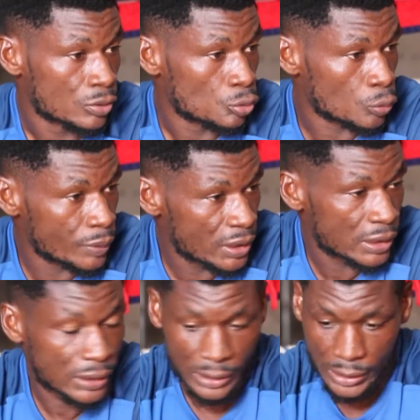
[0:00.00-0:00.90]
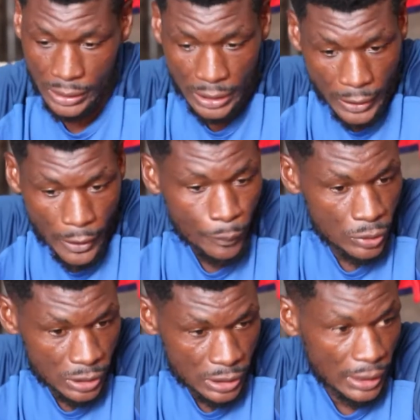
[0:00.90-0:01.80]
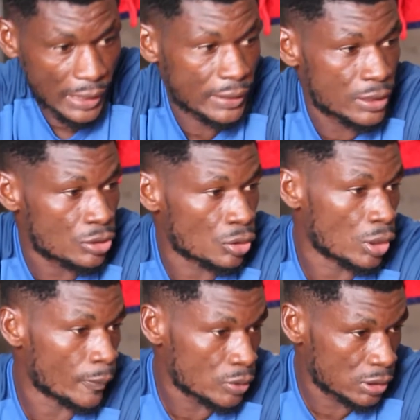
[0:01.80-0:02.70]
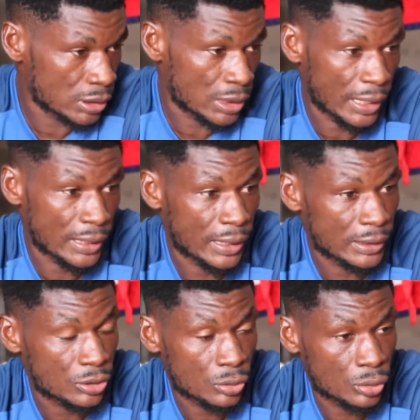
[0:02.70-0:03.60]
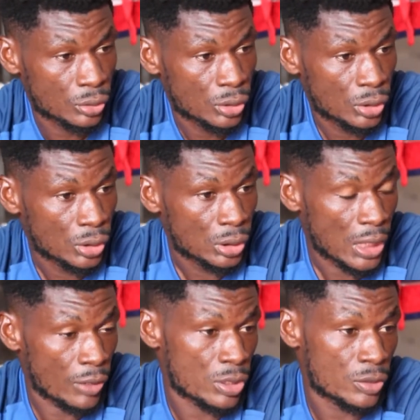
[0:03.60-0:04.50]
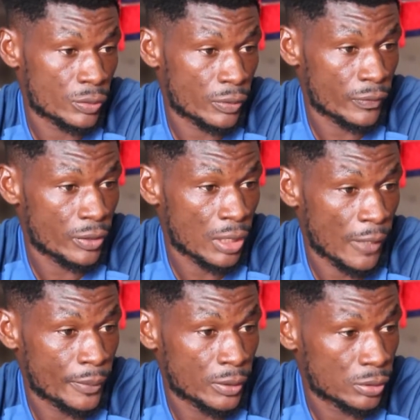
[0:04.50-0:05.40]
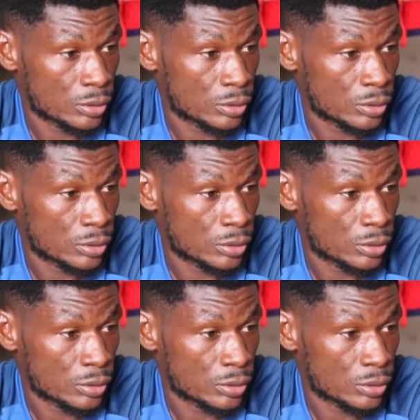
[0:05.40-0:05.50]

to be in a, a, position like this or a position like that. So I was very happy